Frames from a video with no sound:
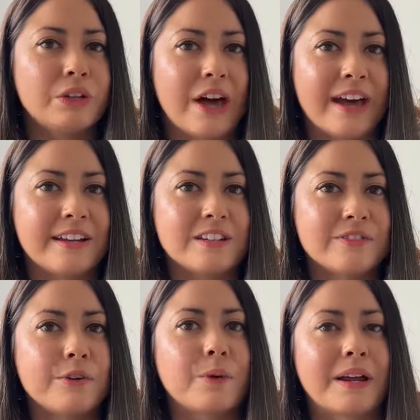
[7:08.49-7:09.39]
light
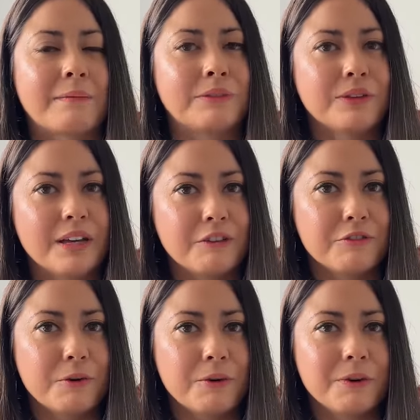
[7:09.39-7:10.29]
for what I'm looking
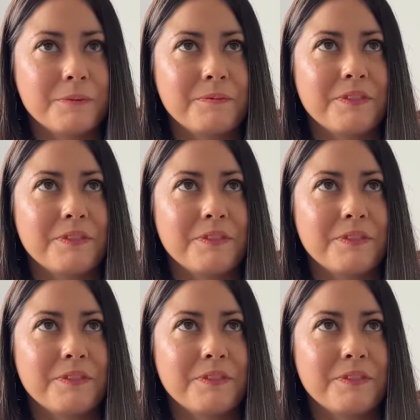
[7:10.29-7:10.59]
for.